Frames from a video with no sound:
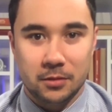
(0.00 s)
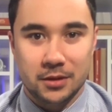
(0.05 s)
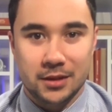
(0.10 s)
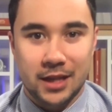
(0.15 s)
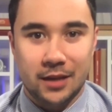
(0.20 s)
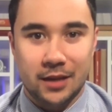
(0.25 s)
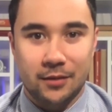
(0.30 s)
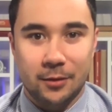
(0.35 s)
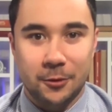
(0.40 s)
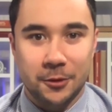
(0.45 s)

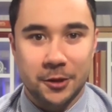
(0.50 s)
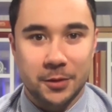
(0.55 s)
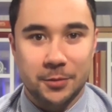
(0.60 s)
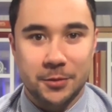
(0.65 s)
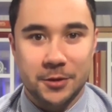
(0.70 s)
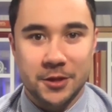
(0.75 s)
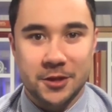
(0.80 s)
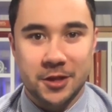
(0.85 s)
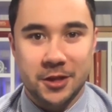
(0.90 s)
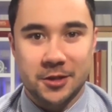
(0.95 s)
Dave, I really
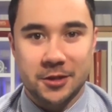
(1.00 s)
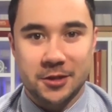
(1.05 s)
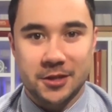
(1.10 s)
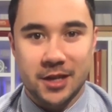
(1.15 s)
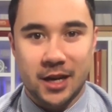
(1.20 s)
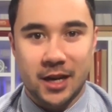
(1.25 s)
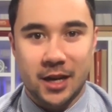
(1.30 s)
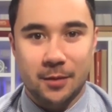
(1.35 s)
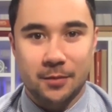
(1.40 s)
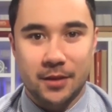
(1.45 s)
appreciate your
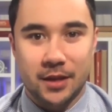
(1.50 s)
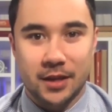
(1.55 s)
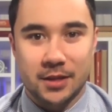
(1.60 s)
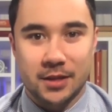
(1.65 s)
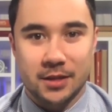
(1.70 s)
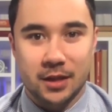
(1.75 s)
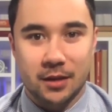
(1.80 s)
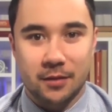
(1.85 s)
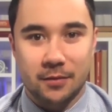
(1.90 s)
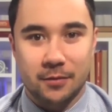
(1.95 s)
time.
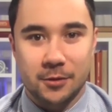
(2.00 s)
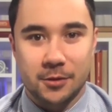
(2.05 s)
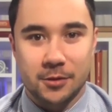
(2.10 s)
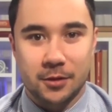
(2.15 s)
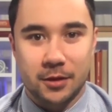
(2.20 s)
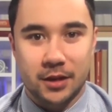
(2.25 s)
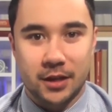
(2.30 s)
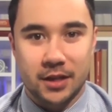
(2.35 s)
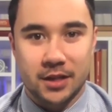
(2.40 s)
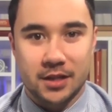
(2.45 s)
Thanks a lot for
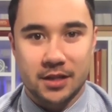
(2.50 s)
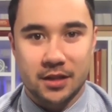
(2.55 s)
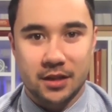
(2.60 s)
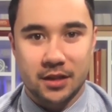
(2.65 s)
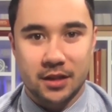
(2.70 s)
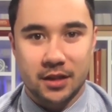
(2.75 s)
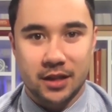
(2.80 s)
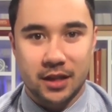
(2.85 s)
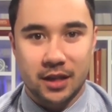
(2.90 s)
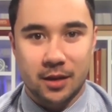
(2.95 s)
joining us,
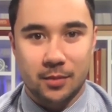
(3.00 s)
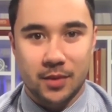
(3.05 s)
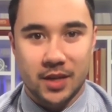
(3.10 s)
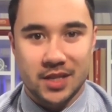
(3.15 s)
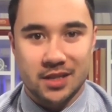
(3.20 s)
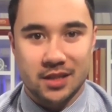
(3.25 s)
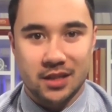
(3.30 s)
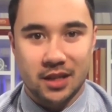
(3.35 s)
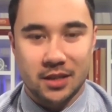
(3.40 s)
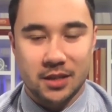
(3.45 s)
and
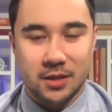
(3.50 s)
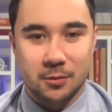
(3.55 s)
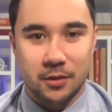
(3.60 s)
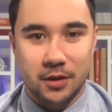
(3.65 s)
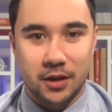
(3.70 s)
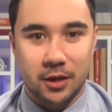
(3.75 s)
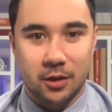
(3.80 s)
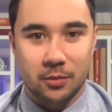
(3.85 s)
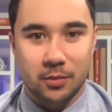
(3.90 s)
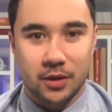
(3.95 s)
best of luck to
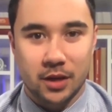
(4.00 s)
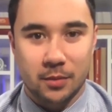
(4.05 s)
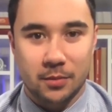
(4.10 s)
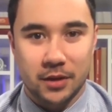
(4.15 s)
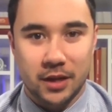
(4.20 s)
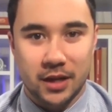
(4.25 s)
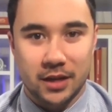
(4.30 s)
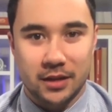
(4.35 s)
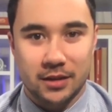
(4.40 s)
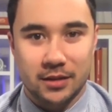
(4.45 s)
when you open
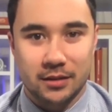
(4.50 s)
up again.